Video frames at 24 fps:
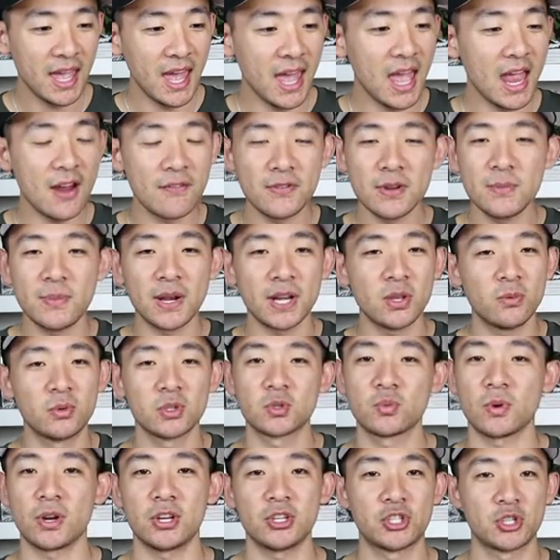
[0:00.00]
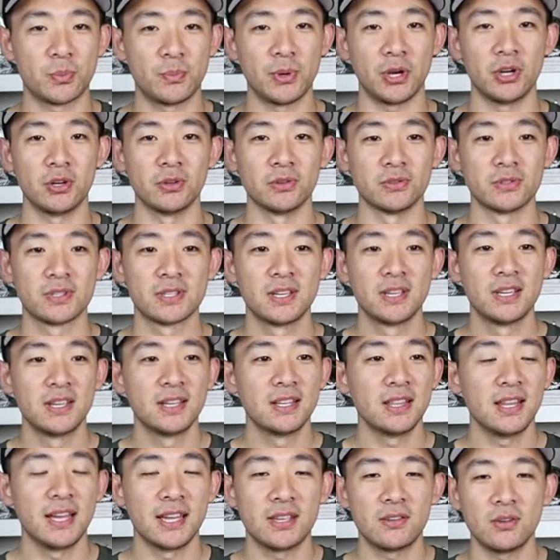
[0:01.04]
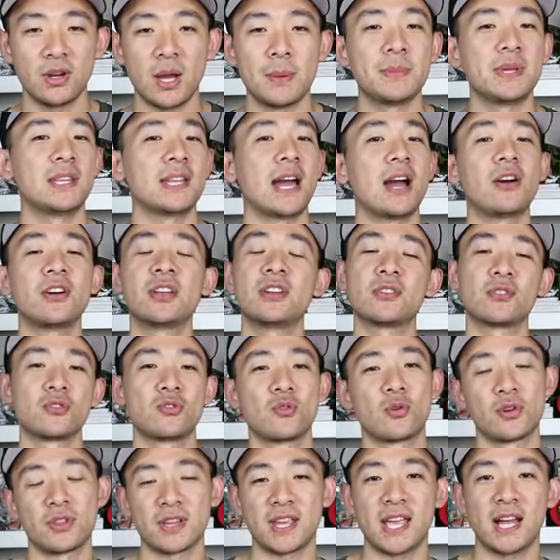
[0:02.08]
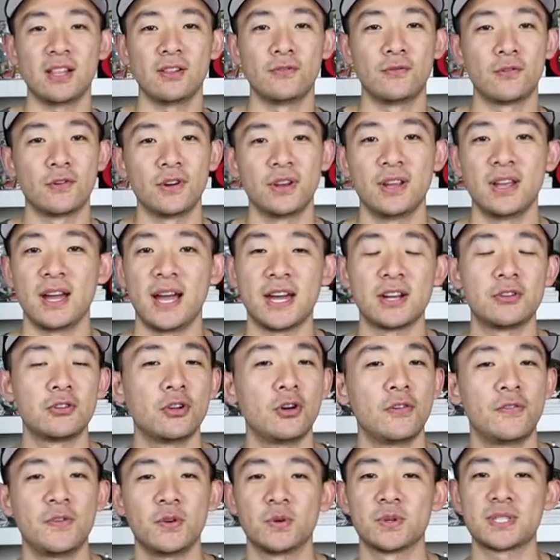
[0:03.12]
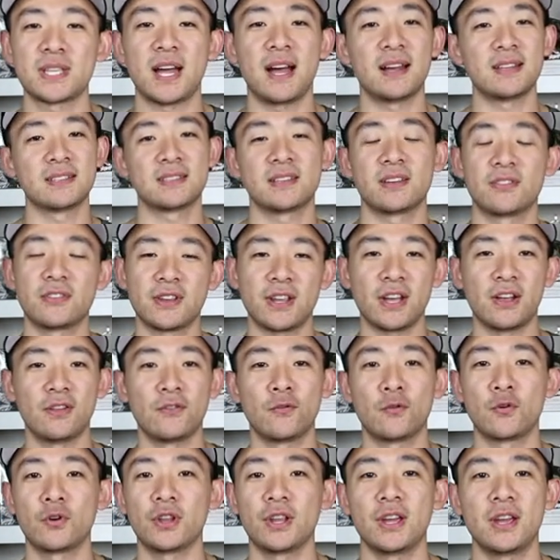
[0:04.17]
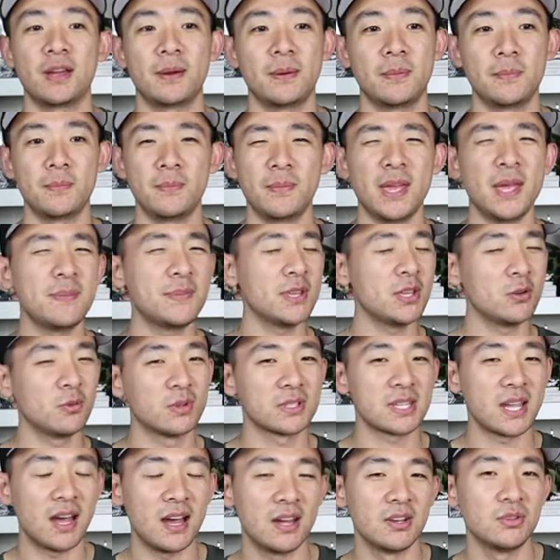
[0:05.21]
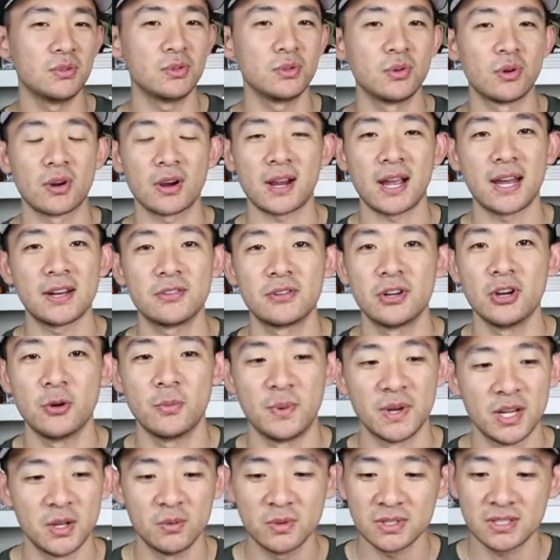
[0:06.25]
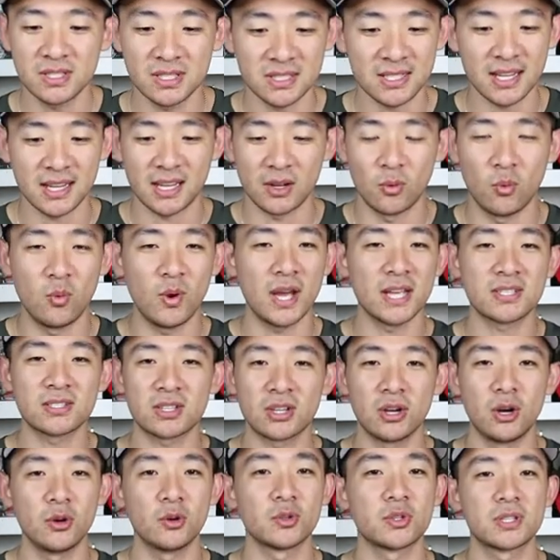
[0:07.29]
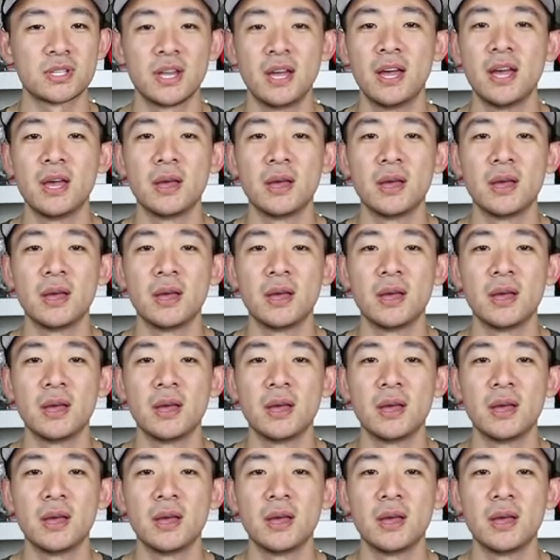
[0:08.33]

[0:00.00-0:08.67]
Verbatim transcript: everybody was wearing Girbauds. Like, I mean, out here in Northern California, I don't know if it was hot in Southern California. Maybe it was hot in New York. I don't know. But it was just like a West Coast